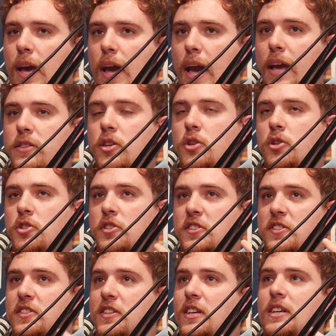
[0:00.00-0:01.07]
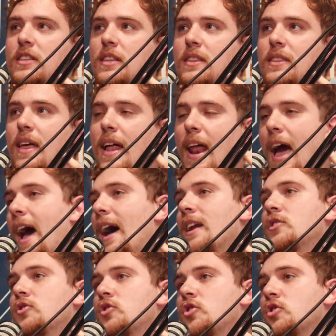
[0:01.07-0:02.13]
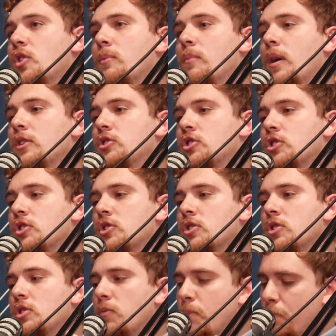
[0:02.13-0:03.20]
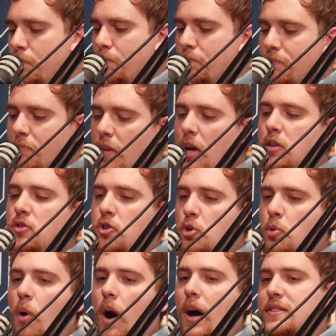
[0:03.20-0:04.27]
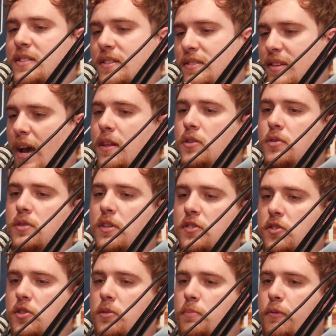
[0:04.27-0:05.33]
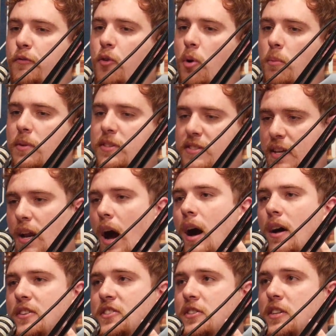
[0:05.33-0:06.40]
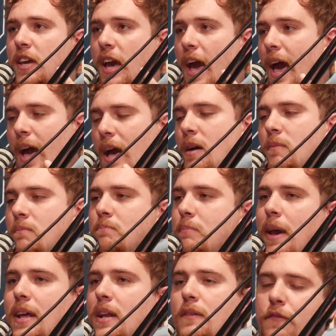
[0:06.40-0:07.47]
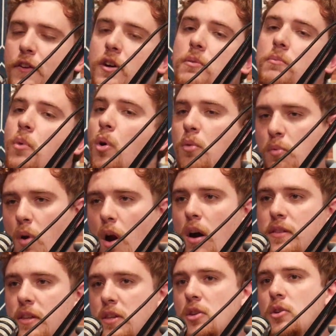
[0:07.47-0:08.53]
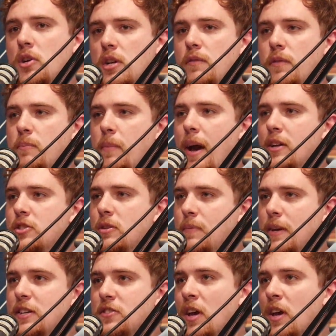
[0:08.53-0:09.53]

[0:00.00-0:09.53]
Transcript: And you could just see that that added so much nuance and tenderness to the performance. It honestly made it feel more raw than you could have imagined, because